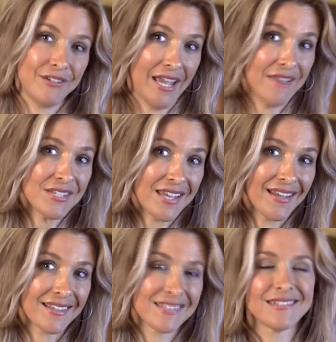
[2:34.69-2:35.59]
have
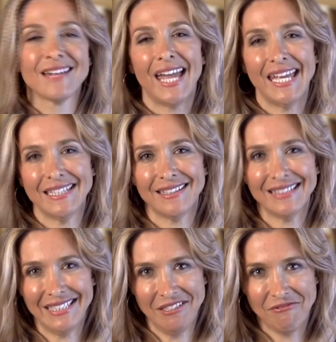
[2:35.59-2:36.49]
sex, and
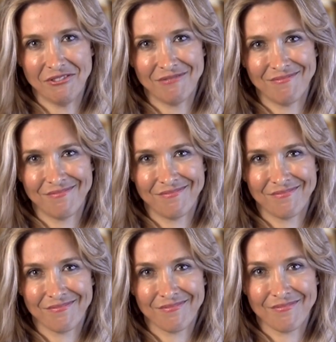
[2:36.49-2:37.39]
leave.
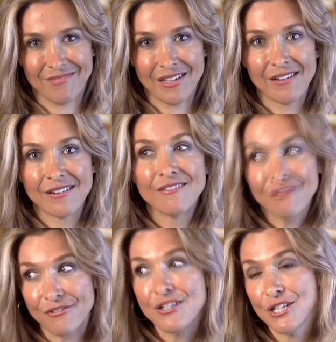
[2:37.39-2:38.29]

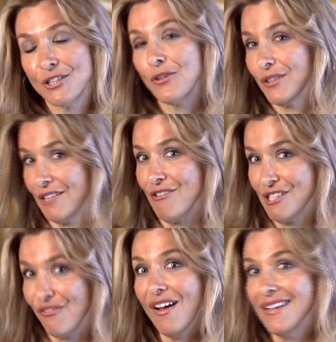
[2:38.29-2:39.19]
First, she thought it
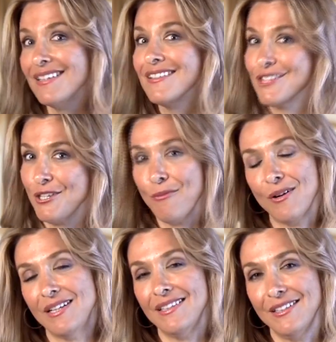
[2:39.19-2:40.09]
was fun. She
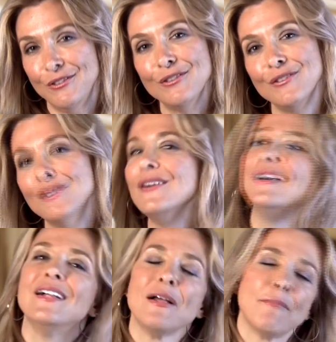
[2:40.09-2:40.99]
wanted that too.
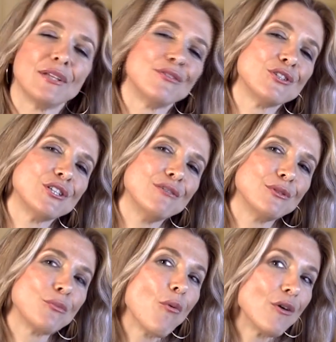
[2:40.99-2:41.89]
But when she
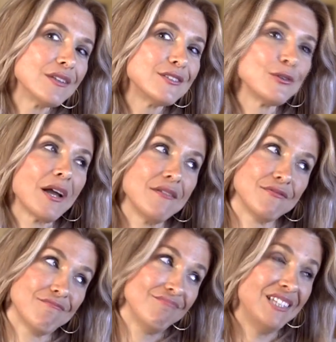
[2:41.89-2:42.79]
would want to have
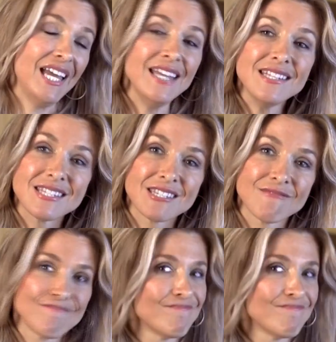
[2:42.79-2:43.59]
dates,